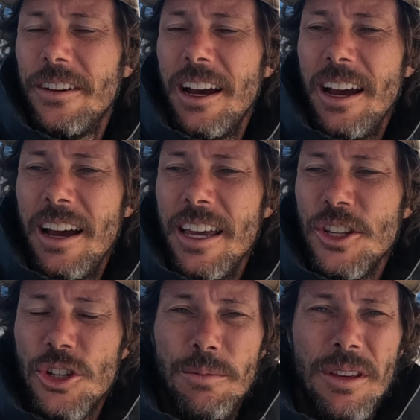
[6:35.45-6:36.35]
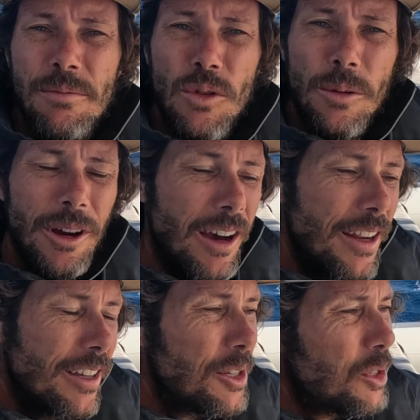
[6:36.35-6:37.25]
Uh, it should be more
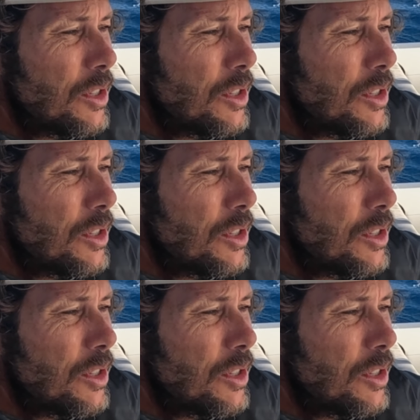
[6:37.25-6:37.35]
behind us.